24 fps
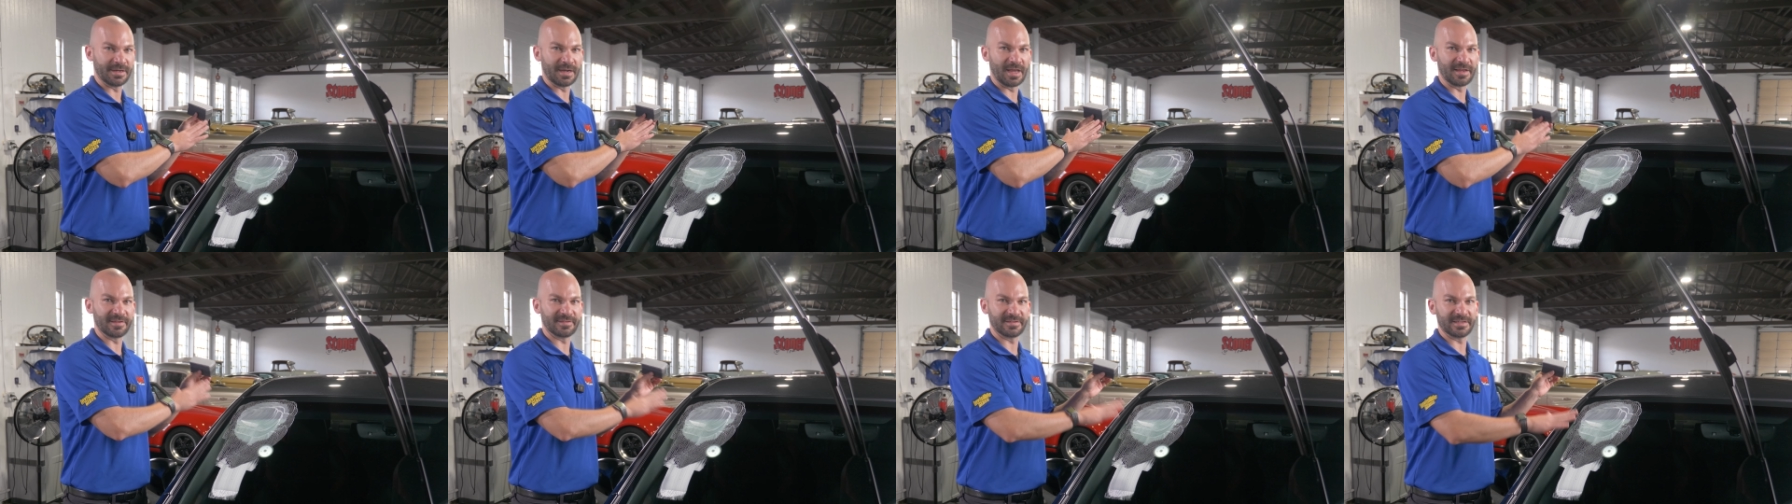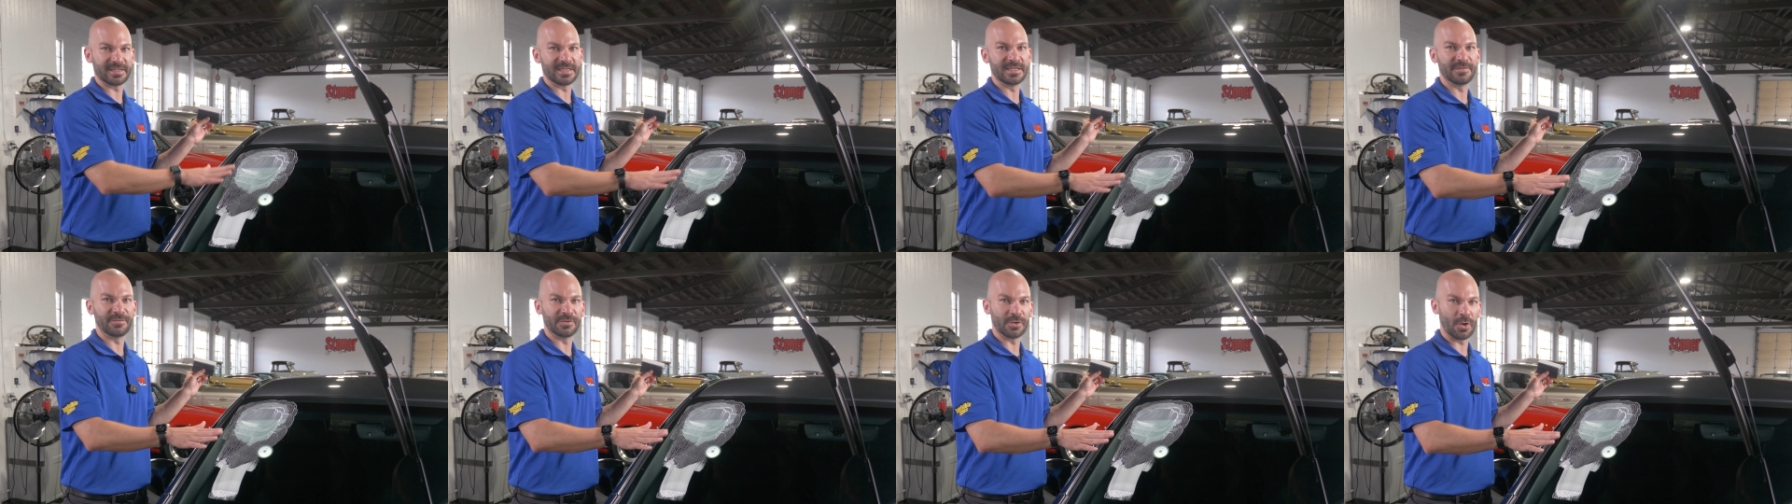a nice
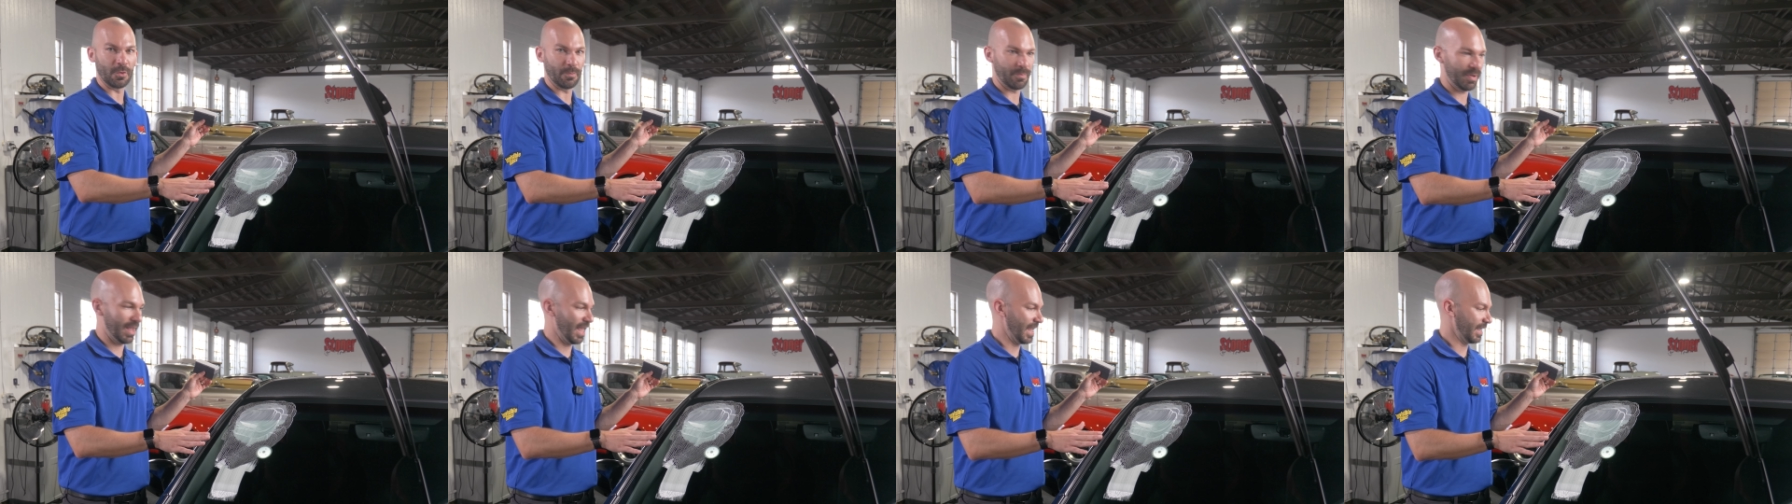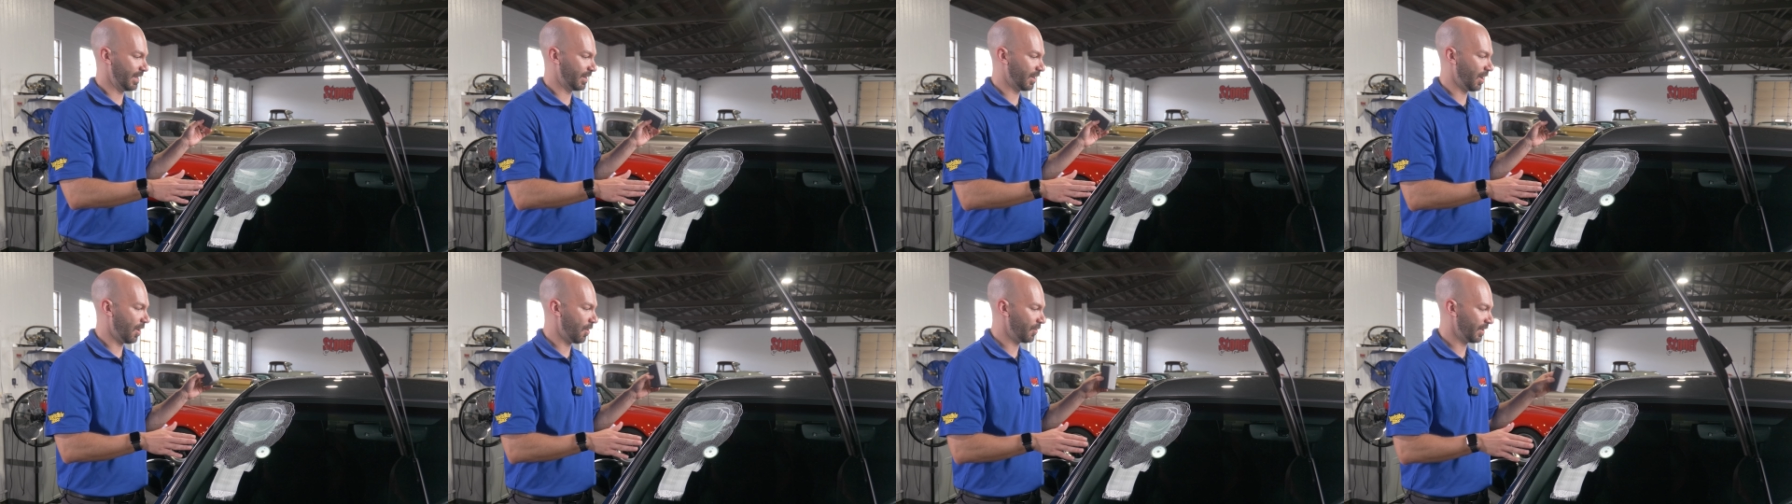even
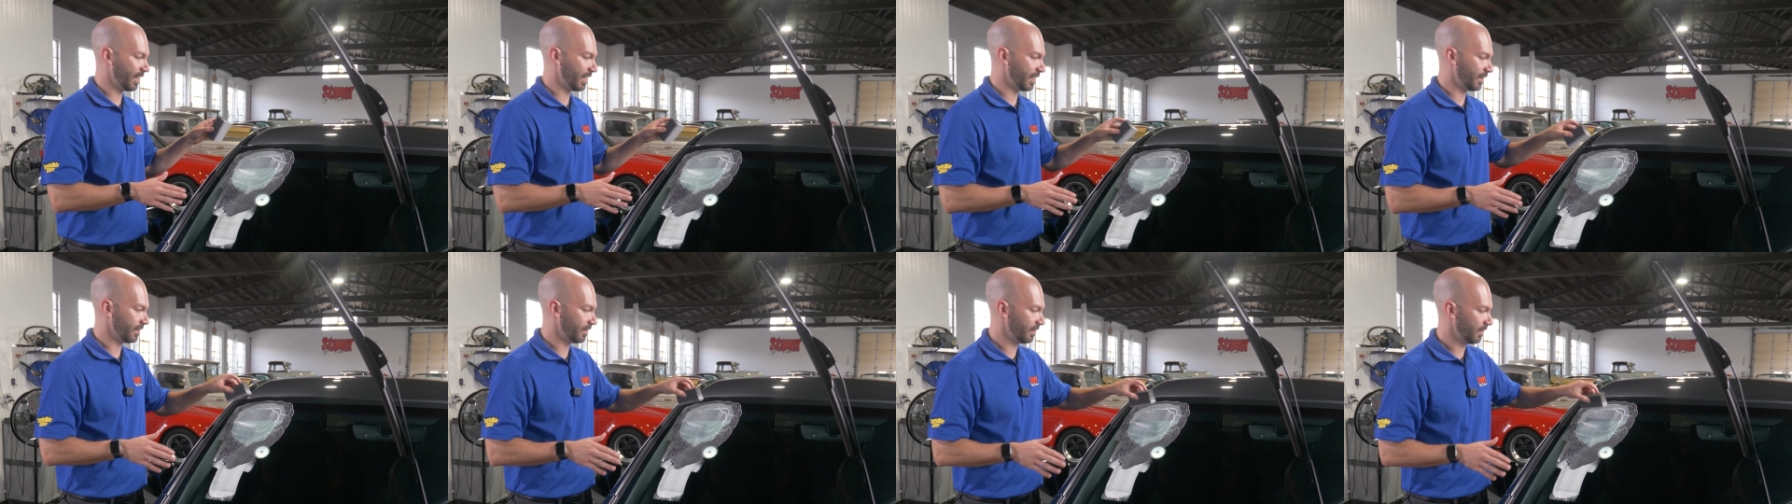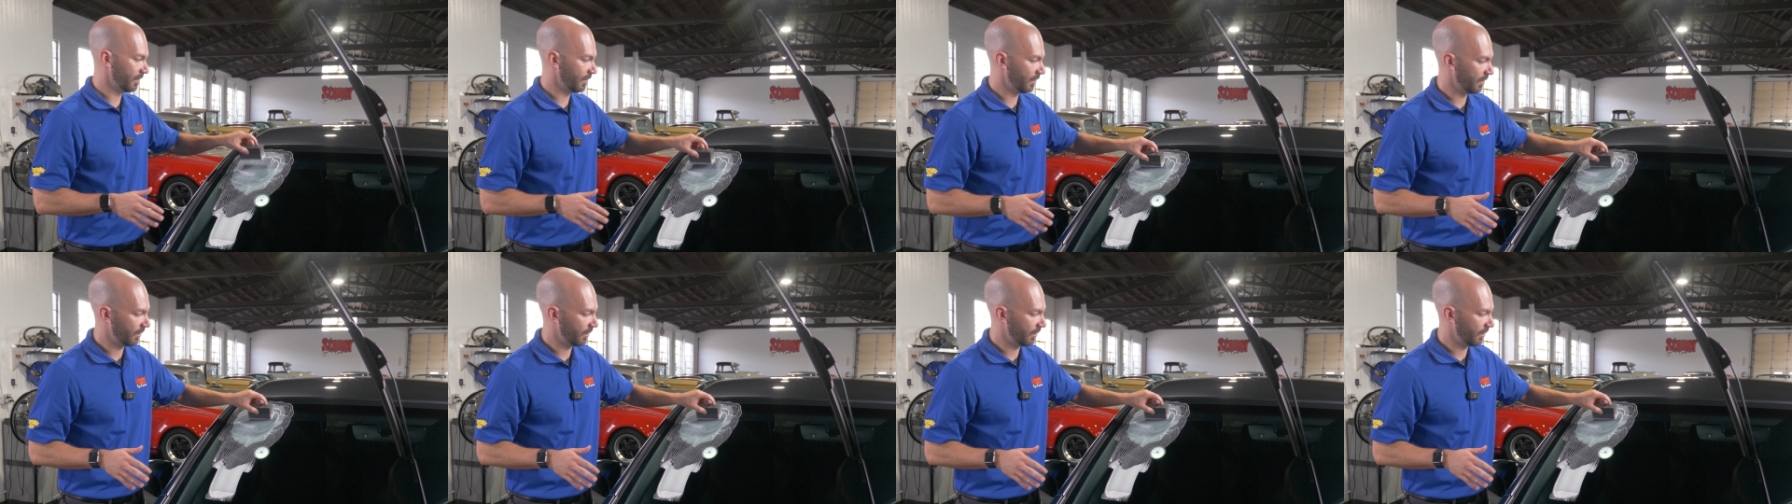opaque coating,